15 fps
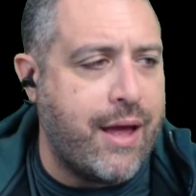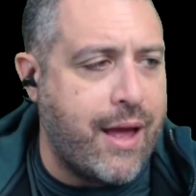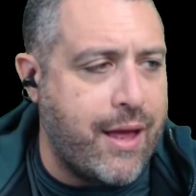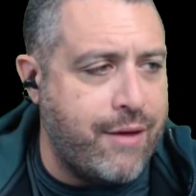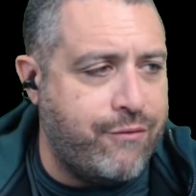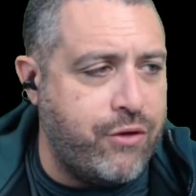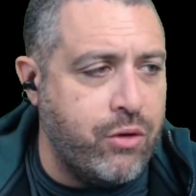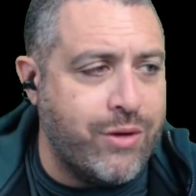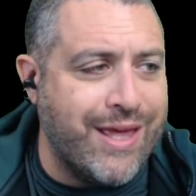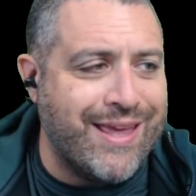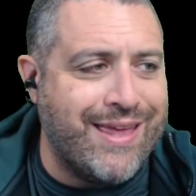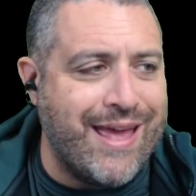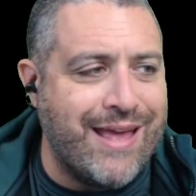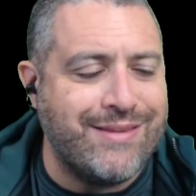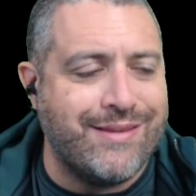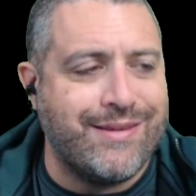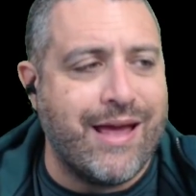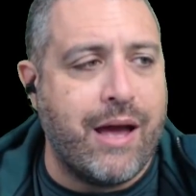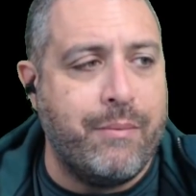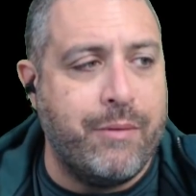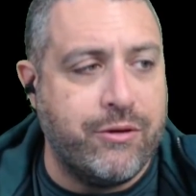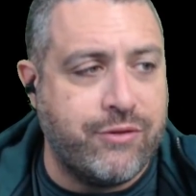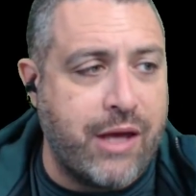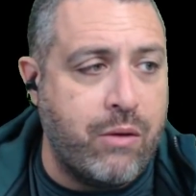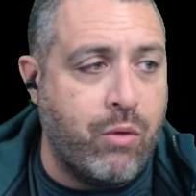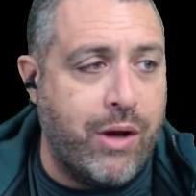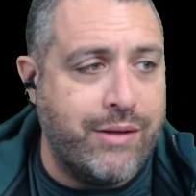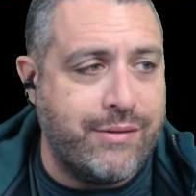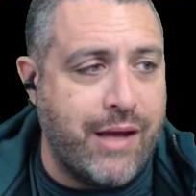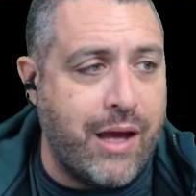If you can get to Thomas, I
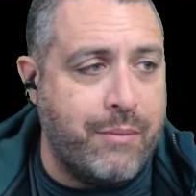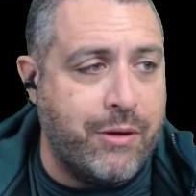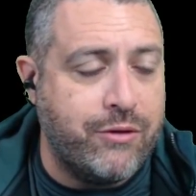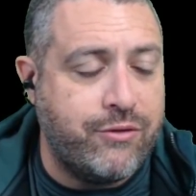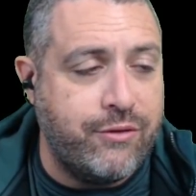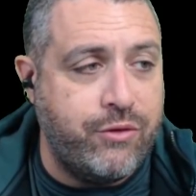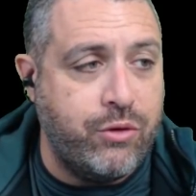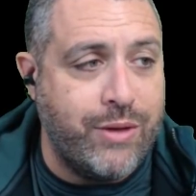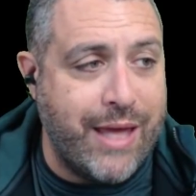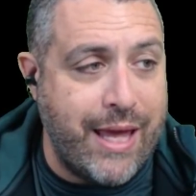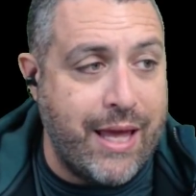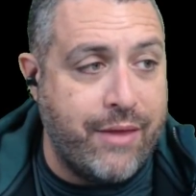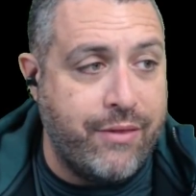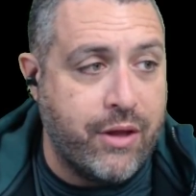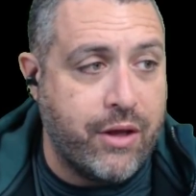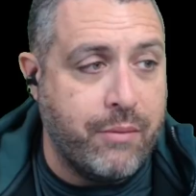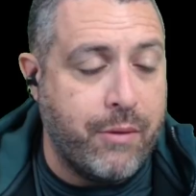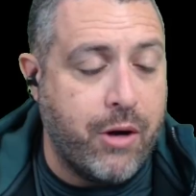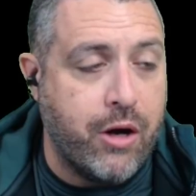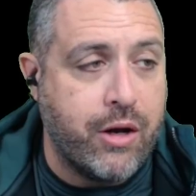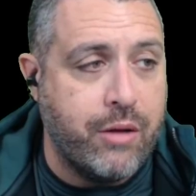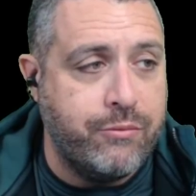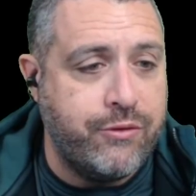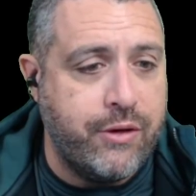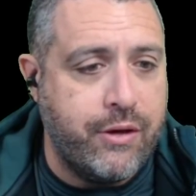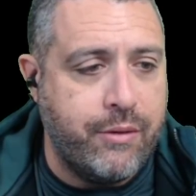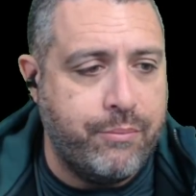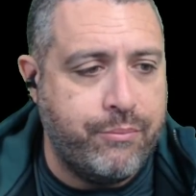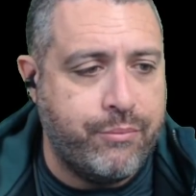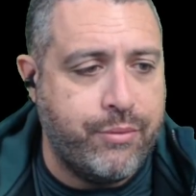want Thomas. If you can't, then Kamara comes in at
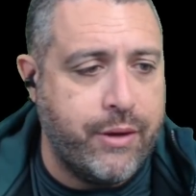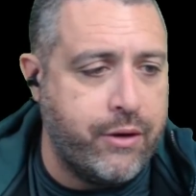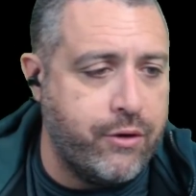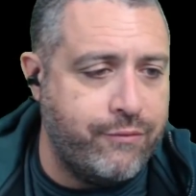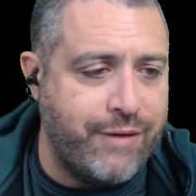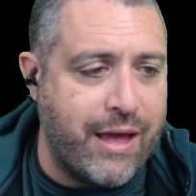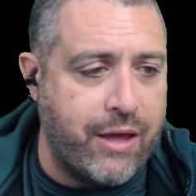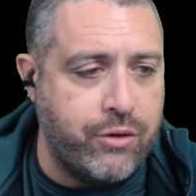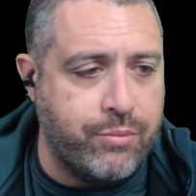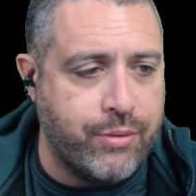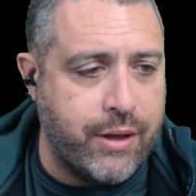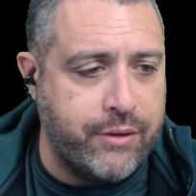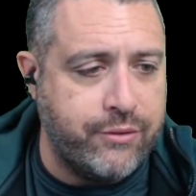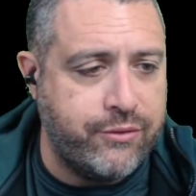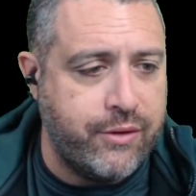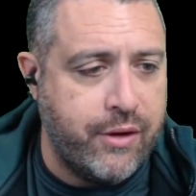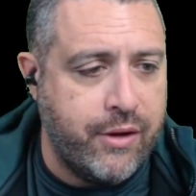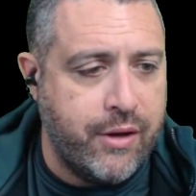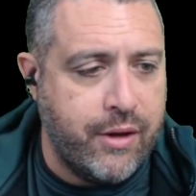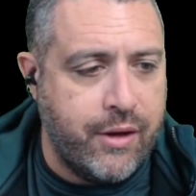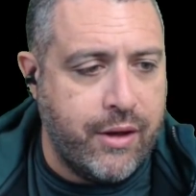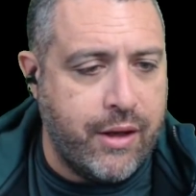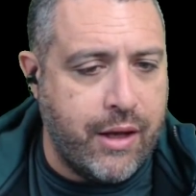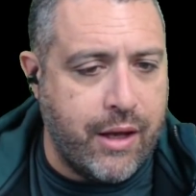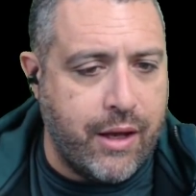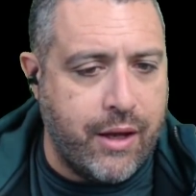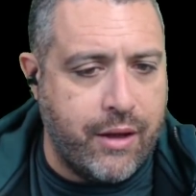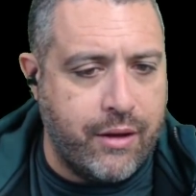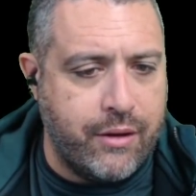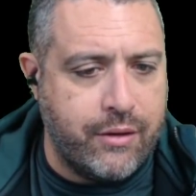a pretty good value price,
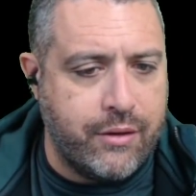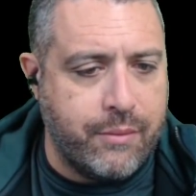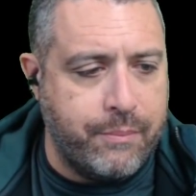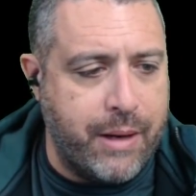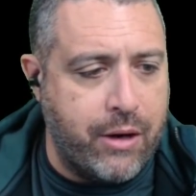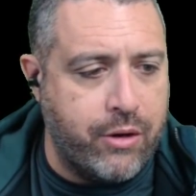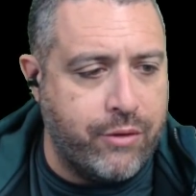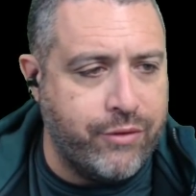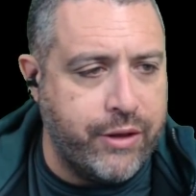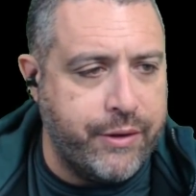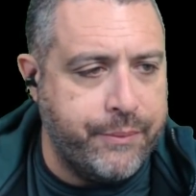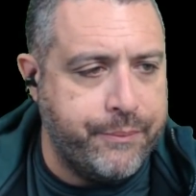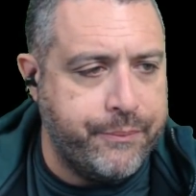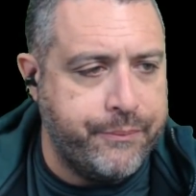comparatively.